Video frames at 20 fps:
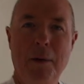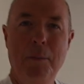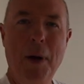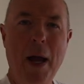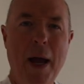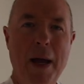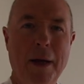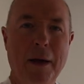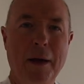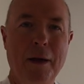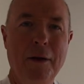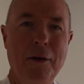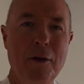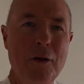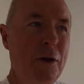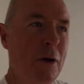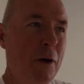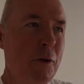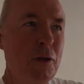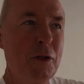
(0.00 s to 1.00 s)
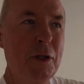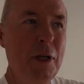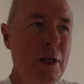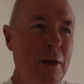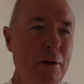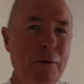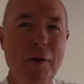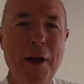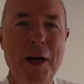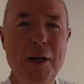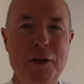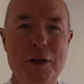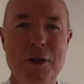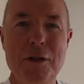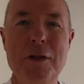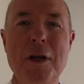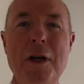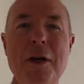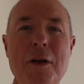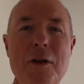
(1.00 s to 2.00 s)
and bang, you don't see the
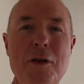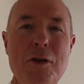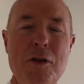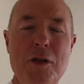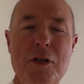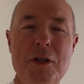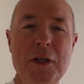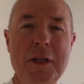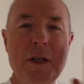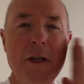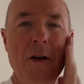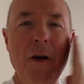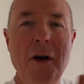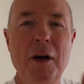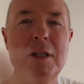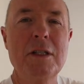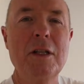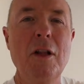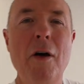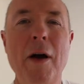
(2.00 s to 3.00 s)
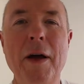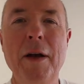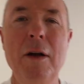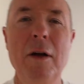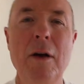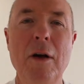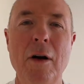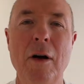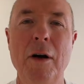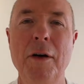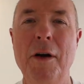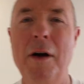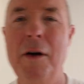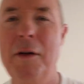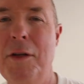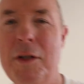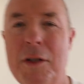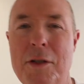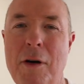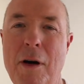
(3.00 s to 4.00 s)
flashes. You just see the nice light on
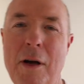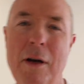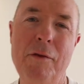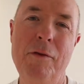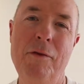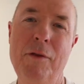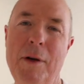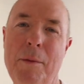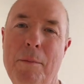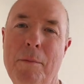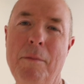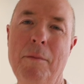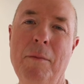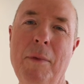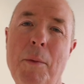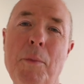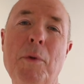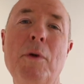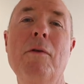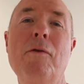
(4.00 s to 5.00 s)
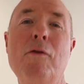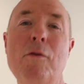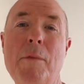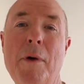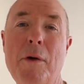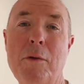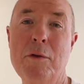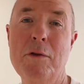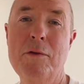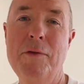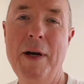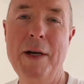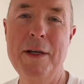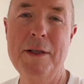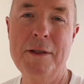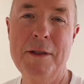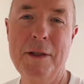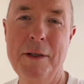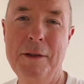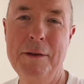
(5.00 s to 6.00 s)
either side of a beautiful model's
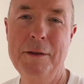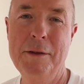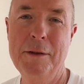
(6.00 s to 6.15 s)
face.